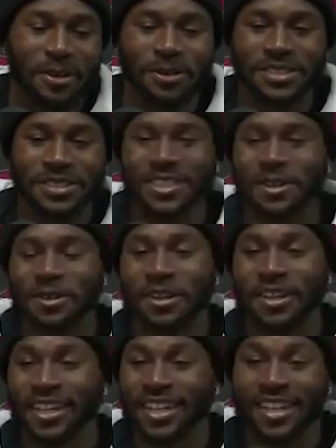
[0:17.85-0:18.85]
So
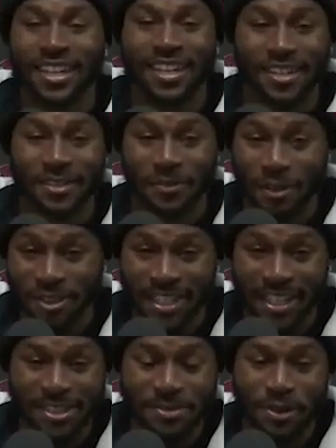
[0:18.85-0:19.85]
first
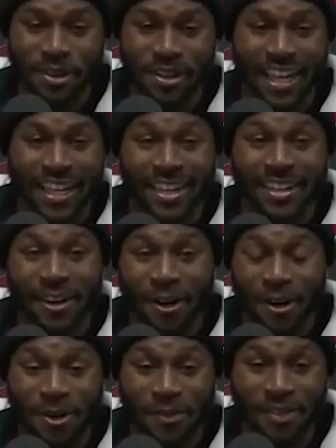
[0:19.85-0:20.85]
thing this morning, I got a
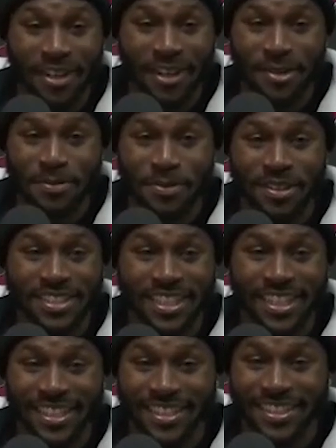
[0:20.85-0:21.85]
call from the airport
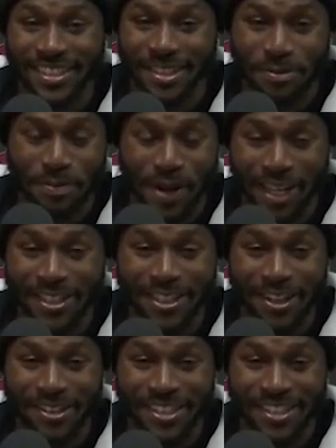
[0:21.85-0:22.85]
saying the pilot
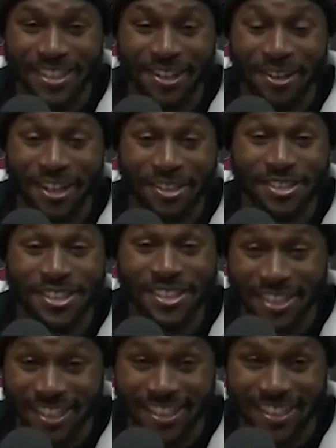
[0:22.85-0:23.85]
called it, called out
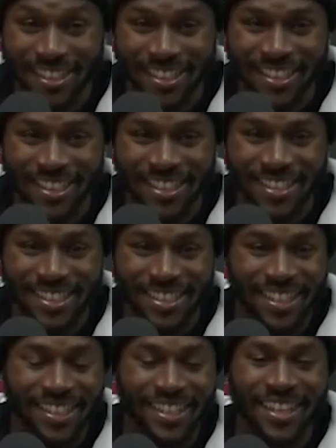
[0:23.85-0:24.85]
sick
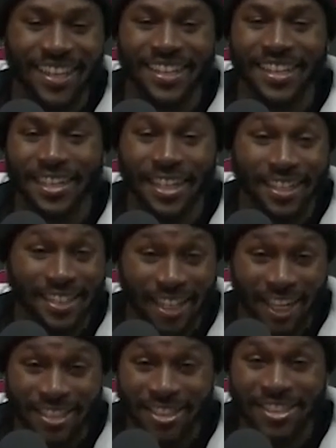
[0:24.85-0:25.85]
and that, that,
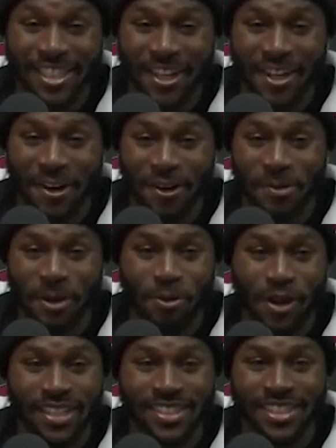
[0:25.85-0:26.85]
that I should stay home and
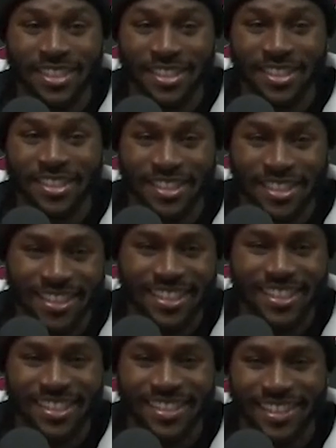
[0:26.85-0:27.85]
wait until
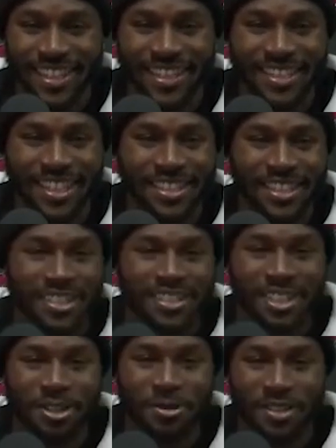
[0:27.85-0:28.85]
they let, let us
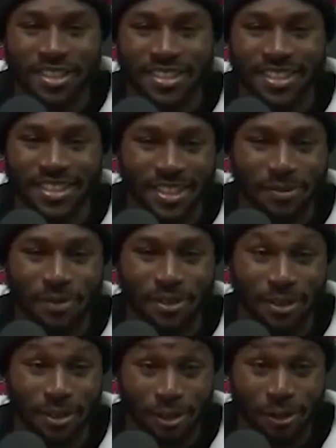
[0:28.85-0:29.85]
know when the,
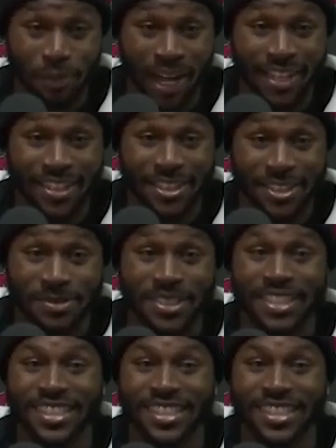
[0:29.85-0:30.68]
the new pilot comes.